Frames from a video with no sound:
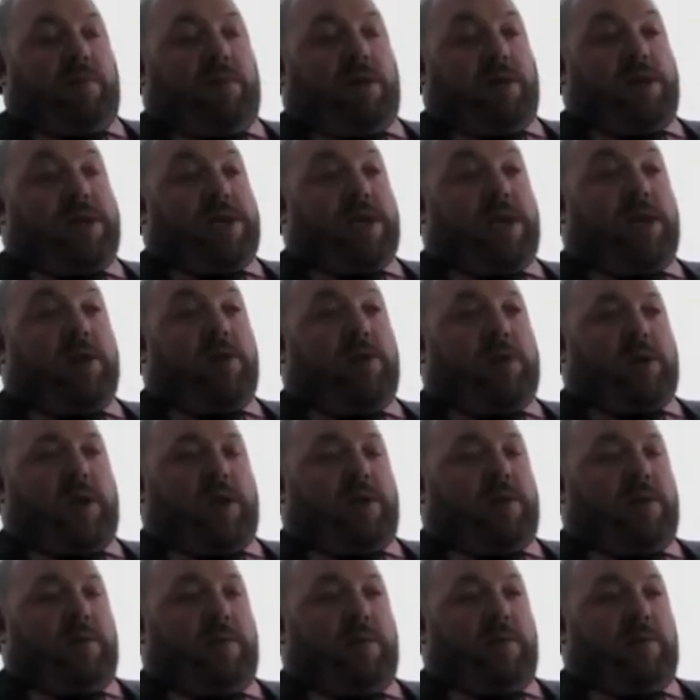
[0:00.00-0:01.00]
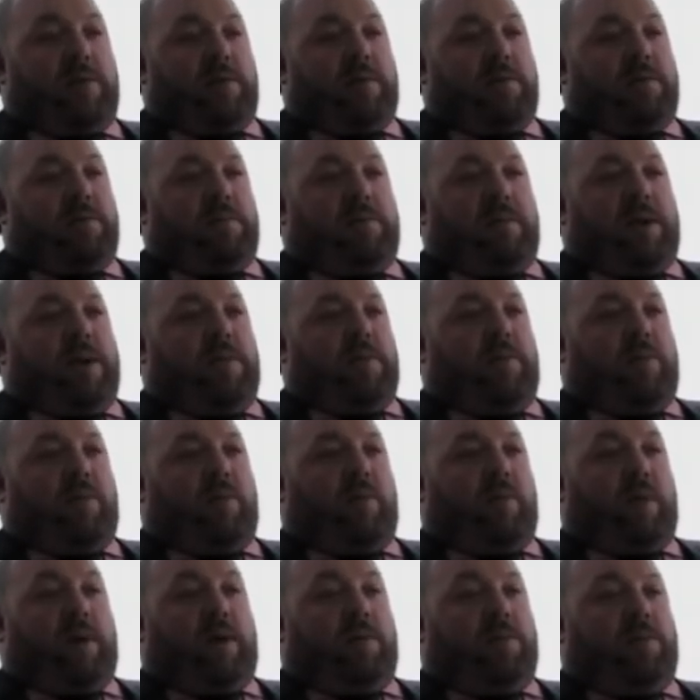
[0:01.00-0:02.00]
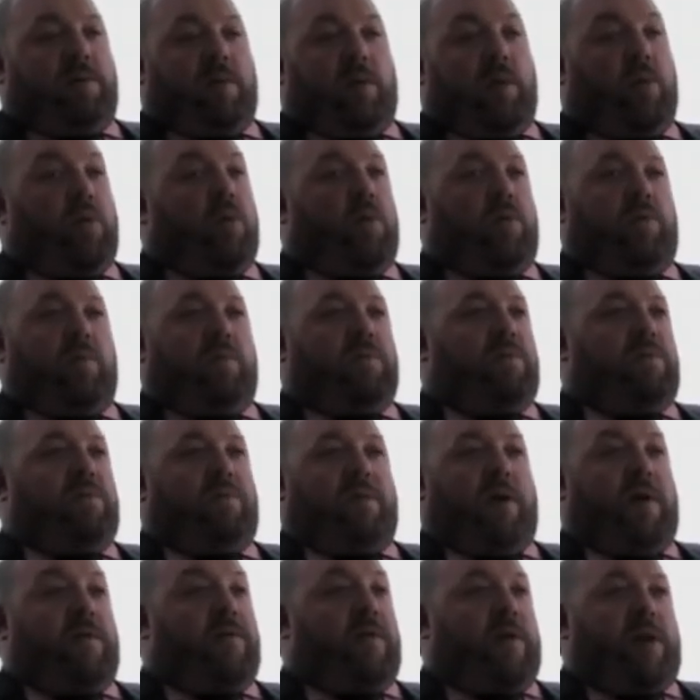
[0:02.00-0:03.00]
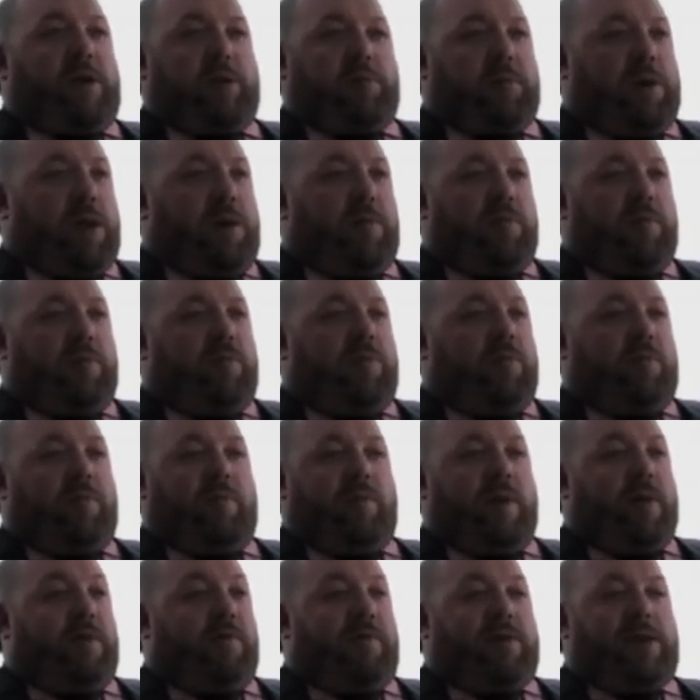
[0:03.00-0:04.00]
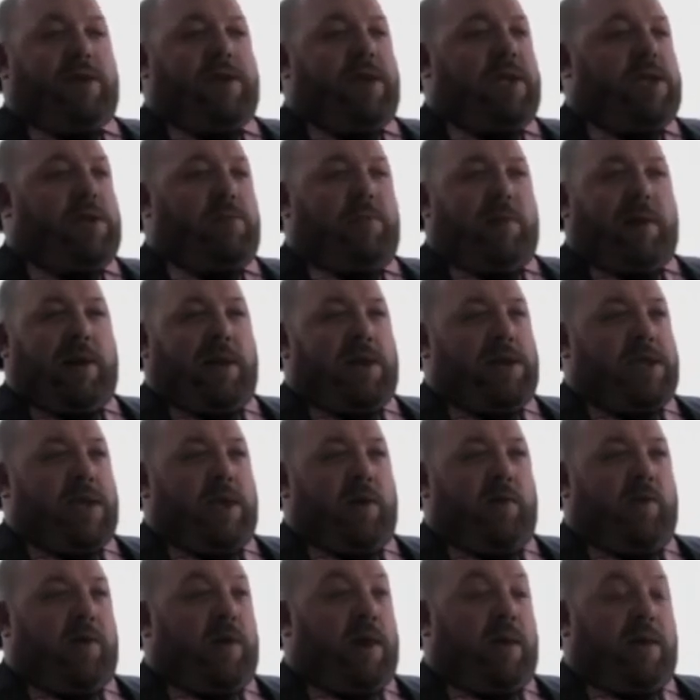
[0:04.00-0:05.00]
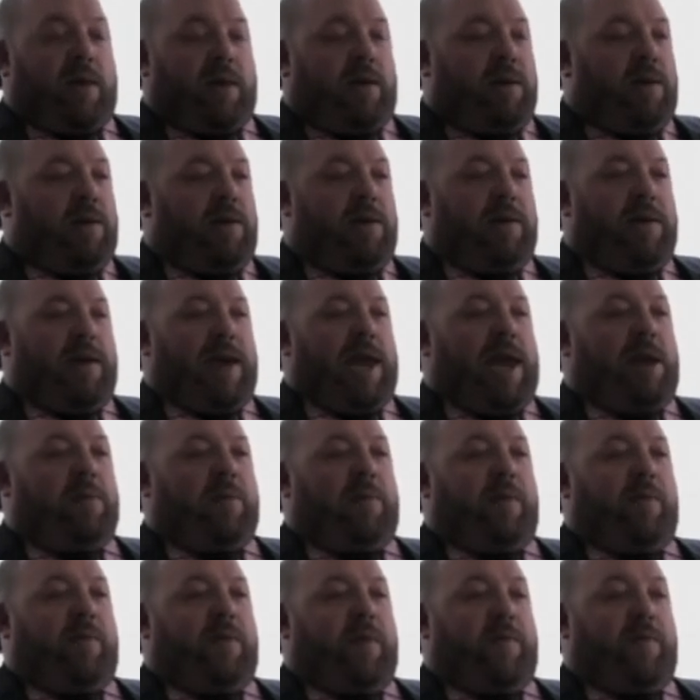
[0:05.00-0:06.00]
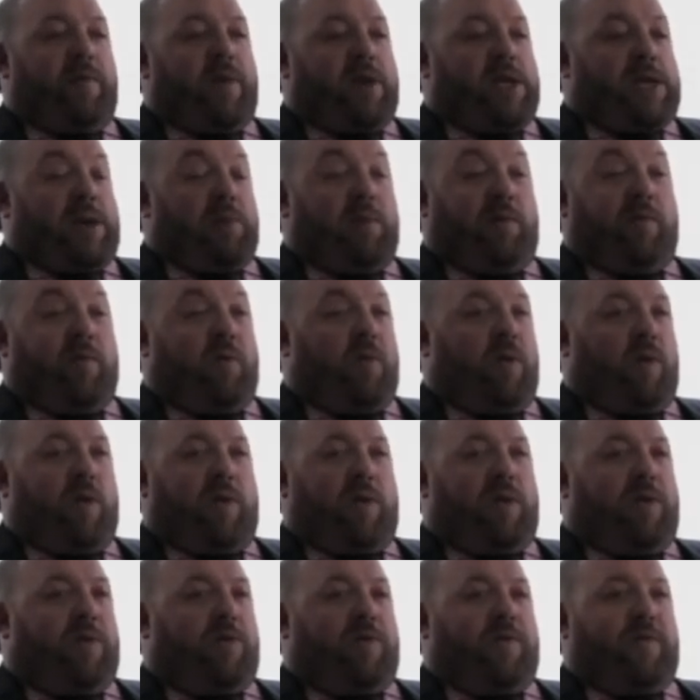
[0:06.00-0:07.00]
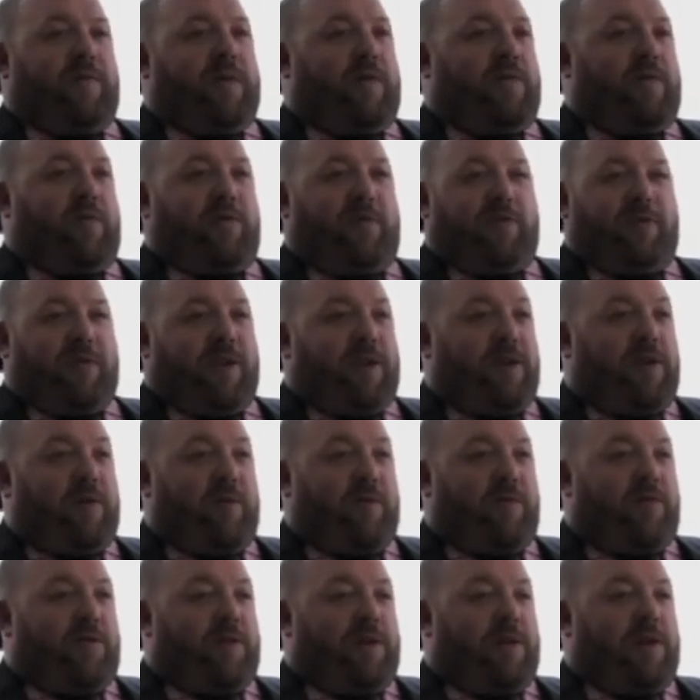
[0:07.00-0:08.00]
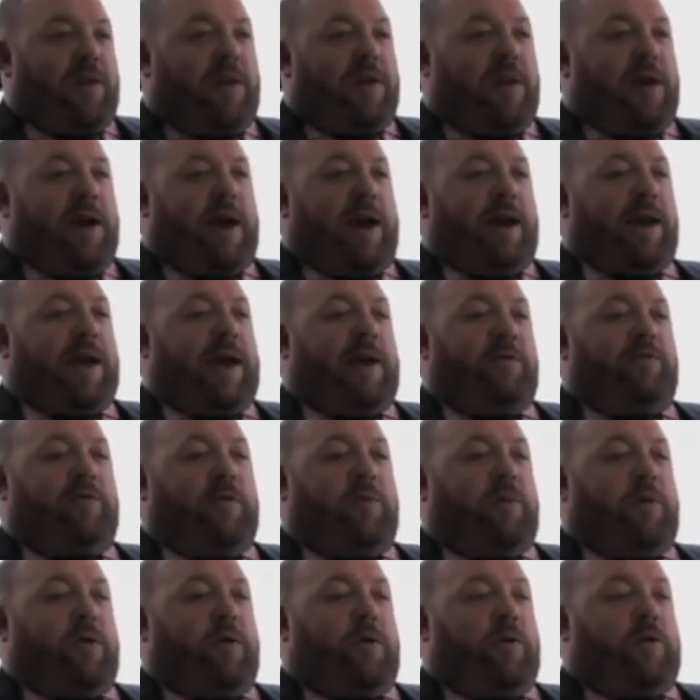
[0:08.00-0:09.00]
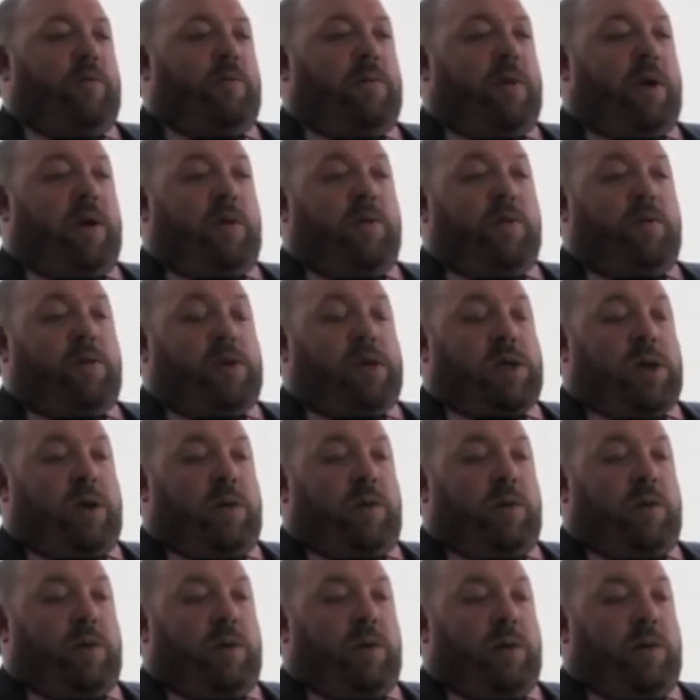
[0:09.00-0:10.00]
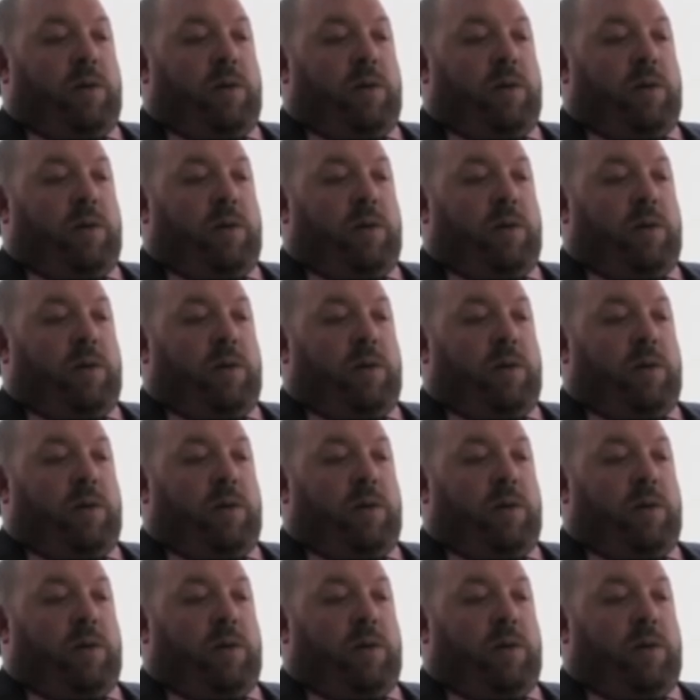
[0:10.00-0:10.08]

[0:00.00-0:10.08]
continue to employ all diverse people, whether it's disability or another element of diversity. We've all got lots of different skills and attributes, but I'd also